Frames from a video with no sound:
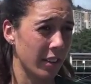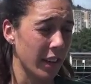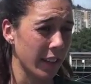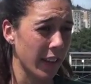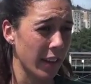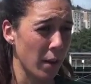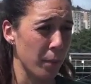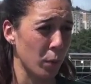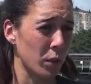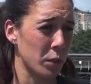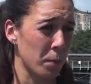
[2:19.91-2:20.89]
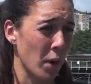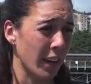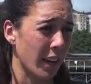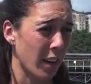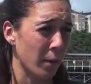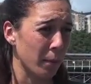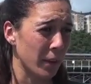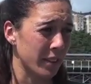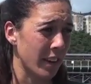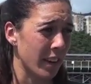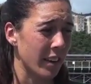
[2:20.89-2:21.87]
get that number one spot again,
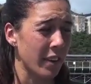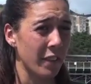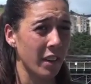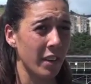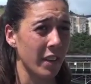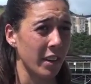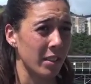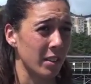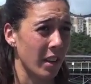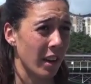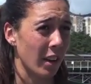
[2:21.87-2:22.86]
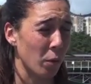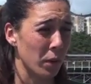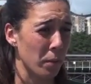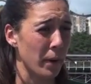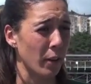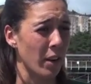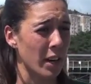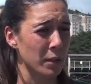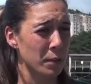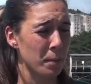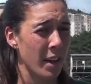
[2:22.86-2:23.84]
because I definitely think it's like within my
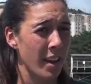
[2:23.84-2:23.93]
grasp.